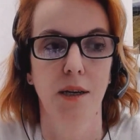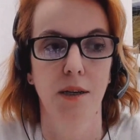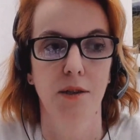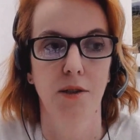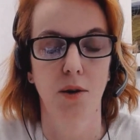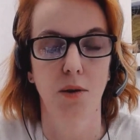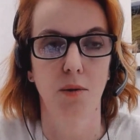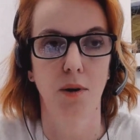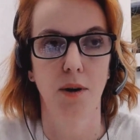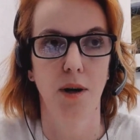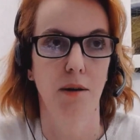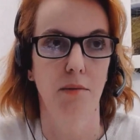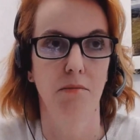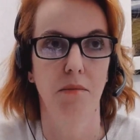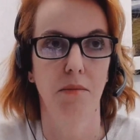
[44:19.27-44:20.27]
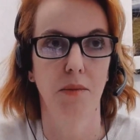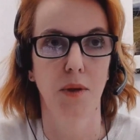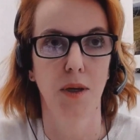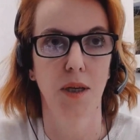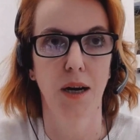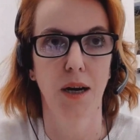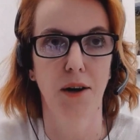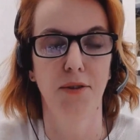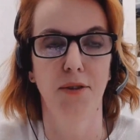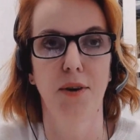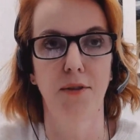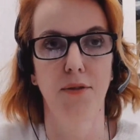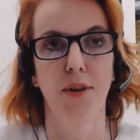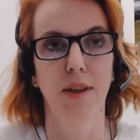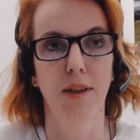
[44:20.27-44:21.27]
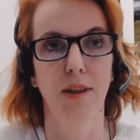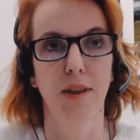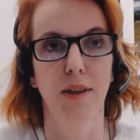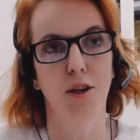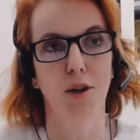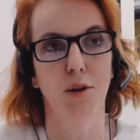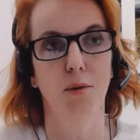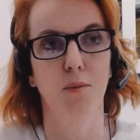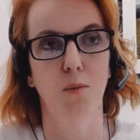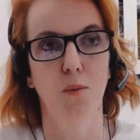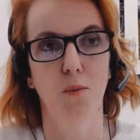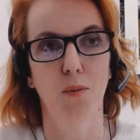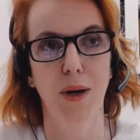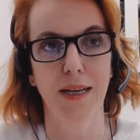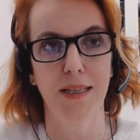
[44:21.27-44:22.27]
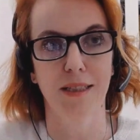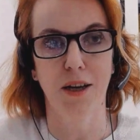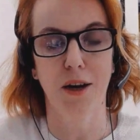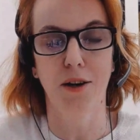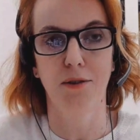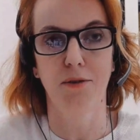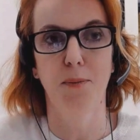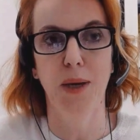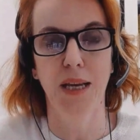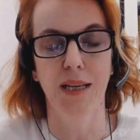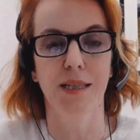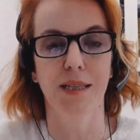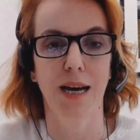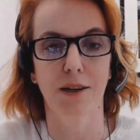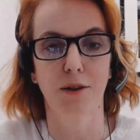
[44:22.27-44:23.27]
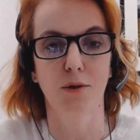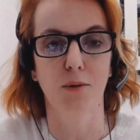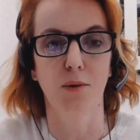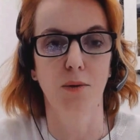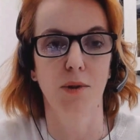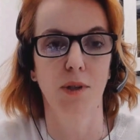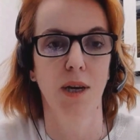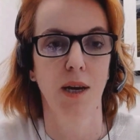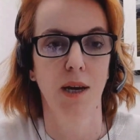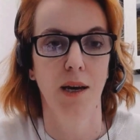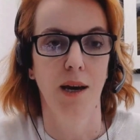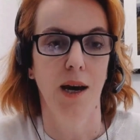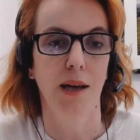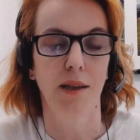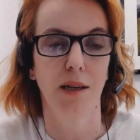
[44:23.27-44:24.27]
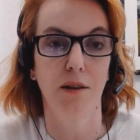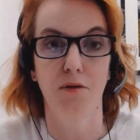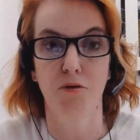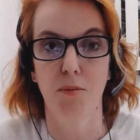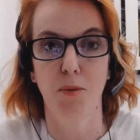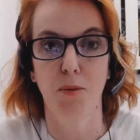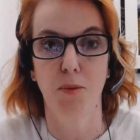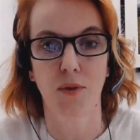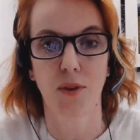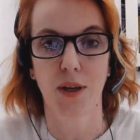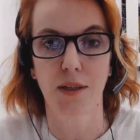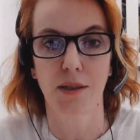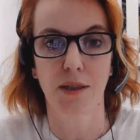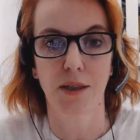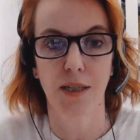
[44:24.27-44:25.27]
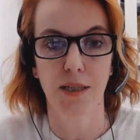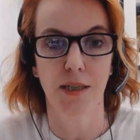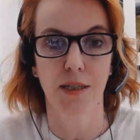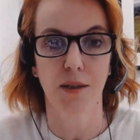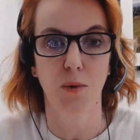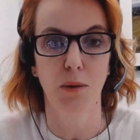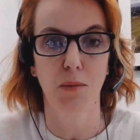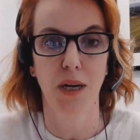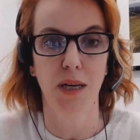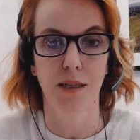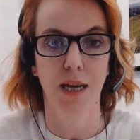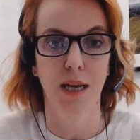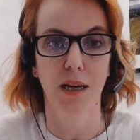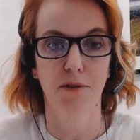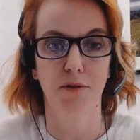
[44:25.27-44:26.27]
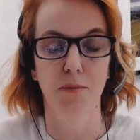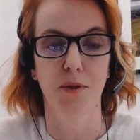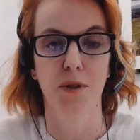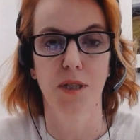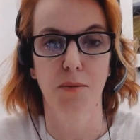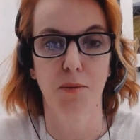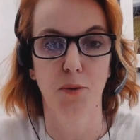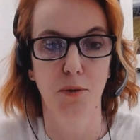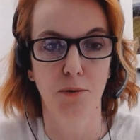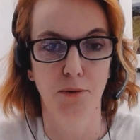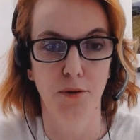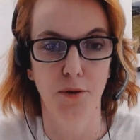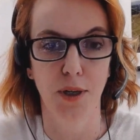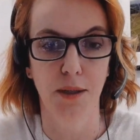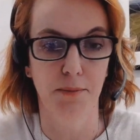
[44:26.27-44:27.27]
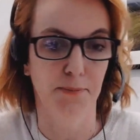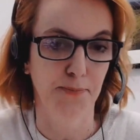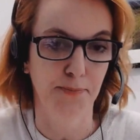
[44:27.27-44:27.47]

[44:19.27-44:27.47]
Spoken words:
So I think that's kind of being tackled. And the other important thing to this is that we maintain government support for it,